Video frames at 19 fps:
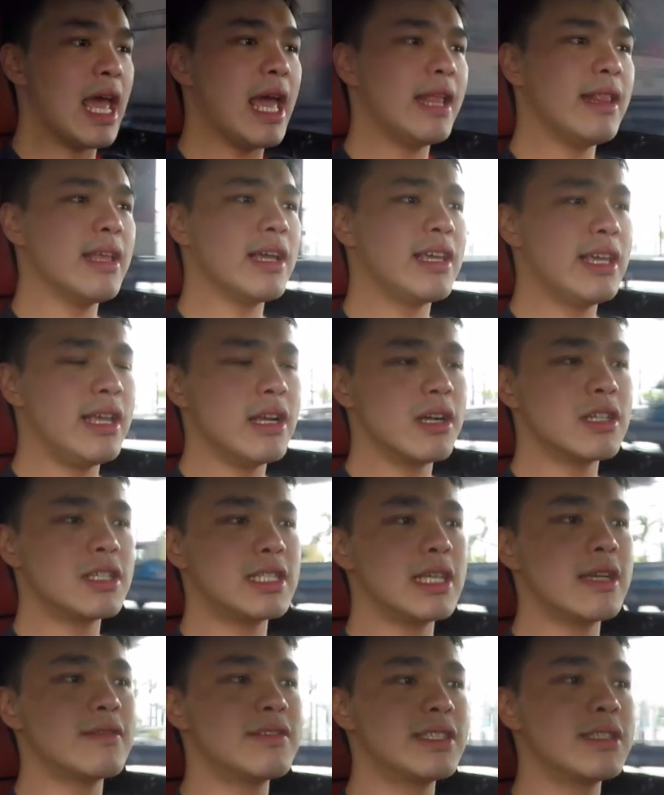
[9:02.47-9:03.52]
And the gear
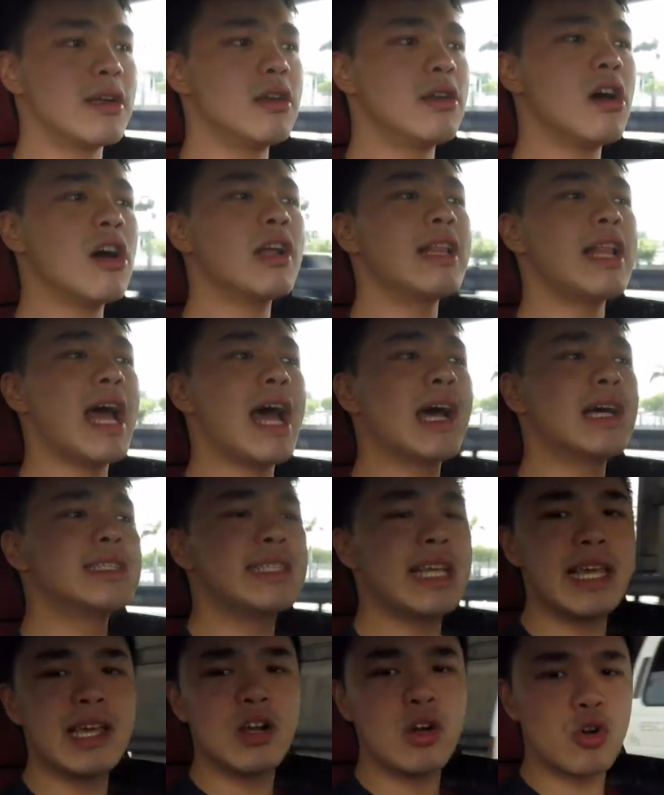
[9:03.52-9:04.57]
shifts, they're not
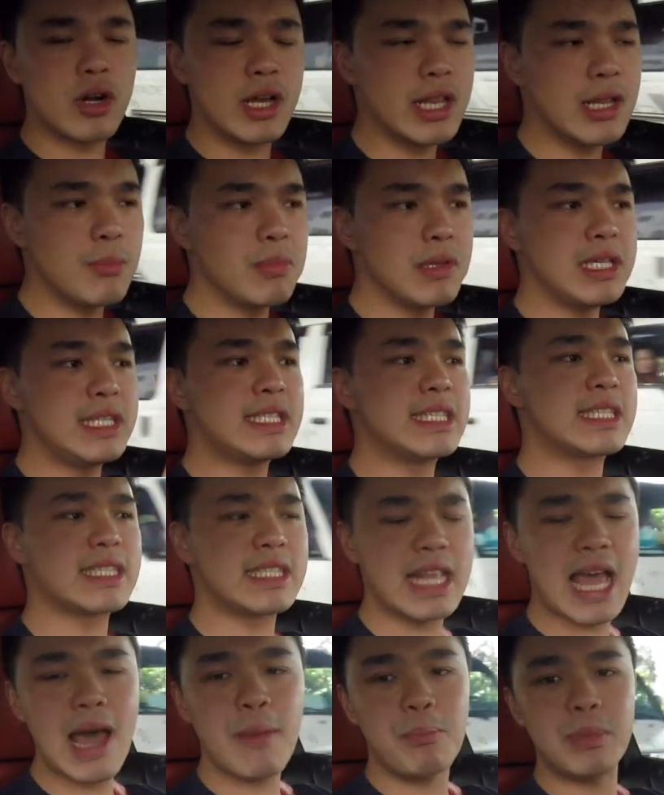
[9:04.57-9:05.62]
as incredibly
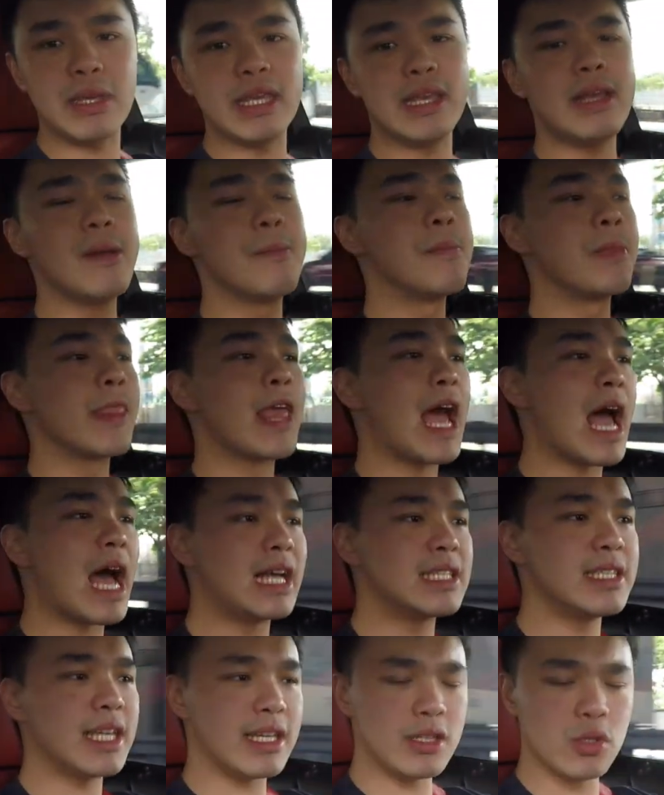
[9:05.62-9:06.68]
snappy
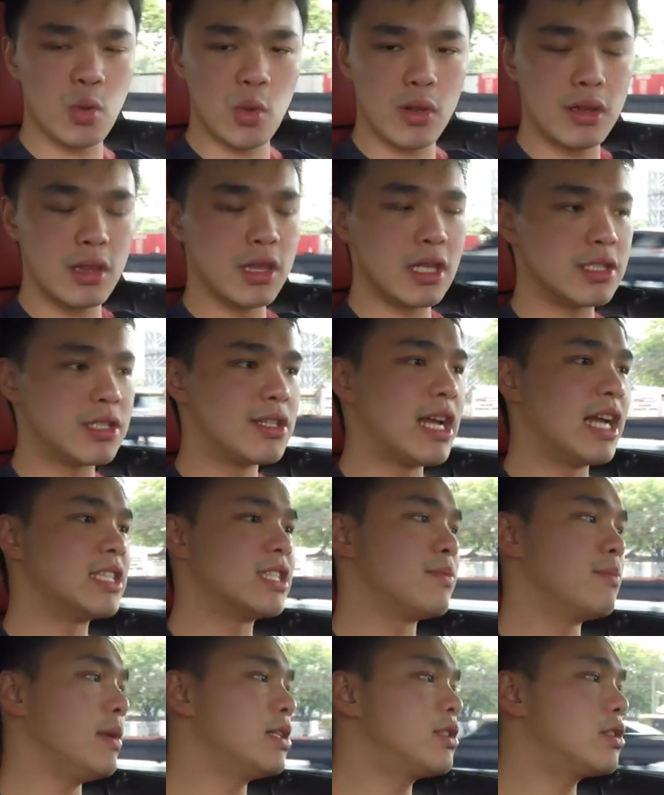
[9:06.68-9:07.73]
as a dual clutch
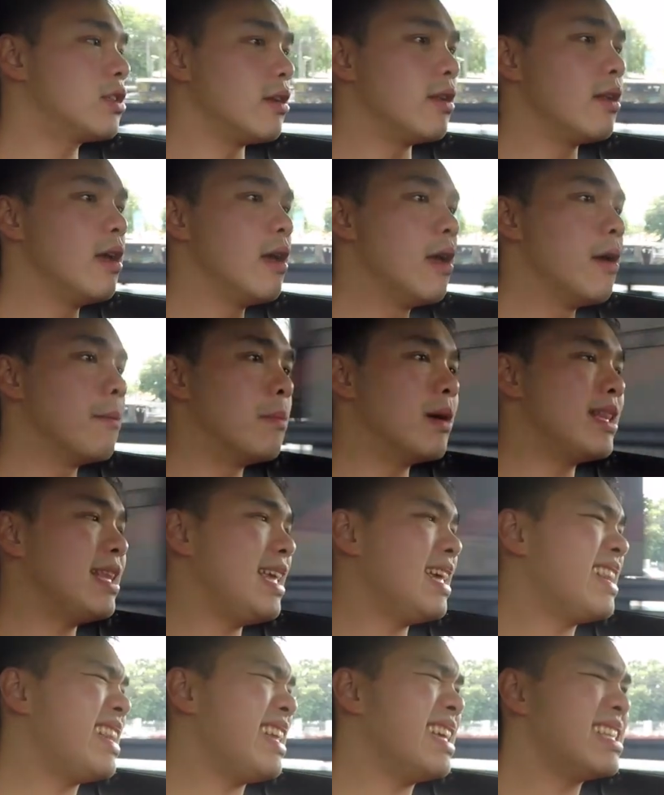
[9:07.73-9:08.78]
transmission, but
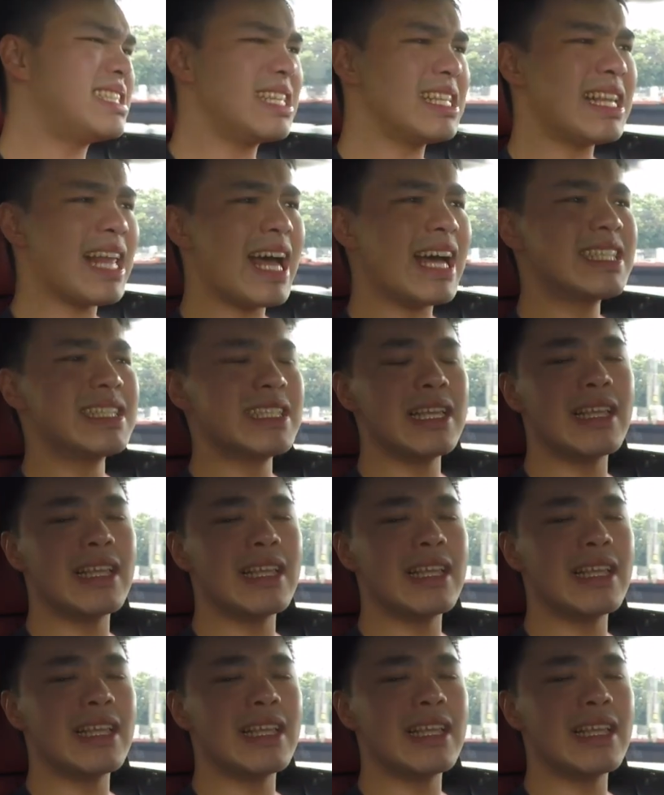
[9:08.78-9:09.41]
it isn't as